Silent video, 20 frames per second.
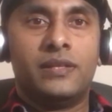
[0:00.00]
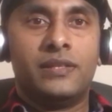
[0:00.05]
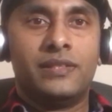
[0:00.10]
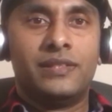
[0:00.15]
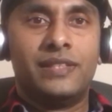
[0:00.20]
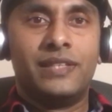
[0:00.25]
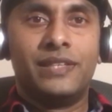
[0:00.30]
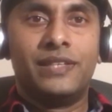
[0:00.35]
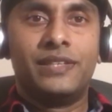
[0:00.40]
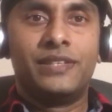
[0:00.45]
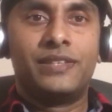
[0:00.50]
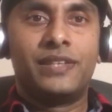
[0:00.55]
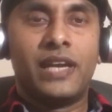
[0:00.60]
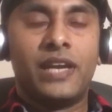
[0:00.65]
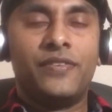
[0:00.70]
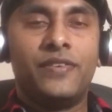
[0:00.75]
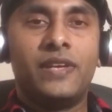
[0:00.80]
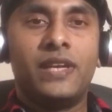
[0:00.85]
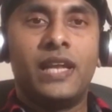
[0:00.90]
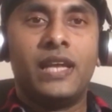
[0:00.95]
The
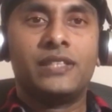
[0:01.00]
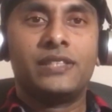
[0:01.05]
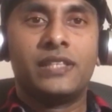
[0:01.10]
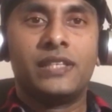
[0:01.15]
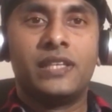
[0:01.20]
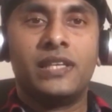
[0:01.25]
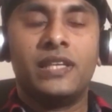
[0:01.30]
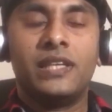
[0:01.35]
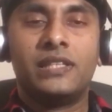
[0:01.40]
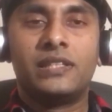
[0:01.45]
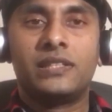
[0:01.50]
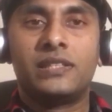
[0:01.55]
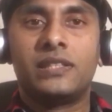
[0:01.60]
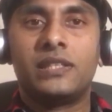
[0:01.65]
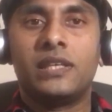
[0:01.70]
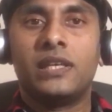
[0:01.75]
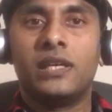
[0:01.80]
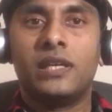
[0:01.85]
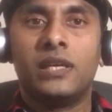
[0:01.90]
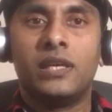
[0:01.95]
driving license is
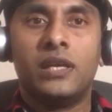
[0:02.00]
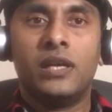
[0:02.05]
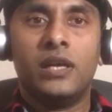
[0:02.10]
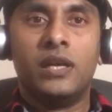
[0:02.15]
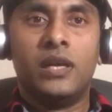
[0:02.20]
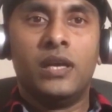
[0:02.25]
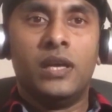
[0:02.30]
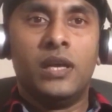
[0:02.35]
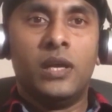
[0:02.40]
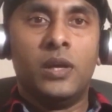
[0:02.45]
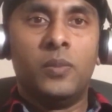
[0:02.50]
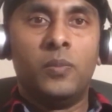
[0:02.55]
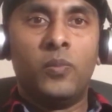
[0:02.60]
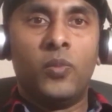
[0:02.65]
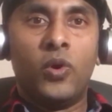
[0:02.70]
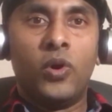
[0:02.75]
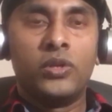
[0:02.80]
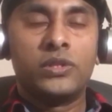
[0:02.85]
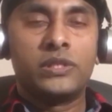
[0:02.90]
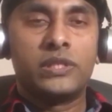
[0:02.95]

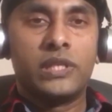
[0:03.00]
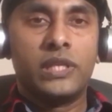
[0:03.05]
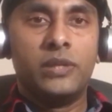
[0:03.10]
most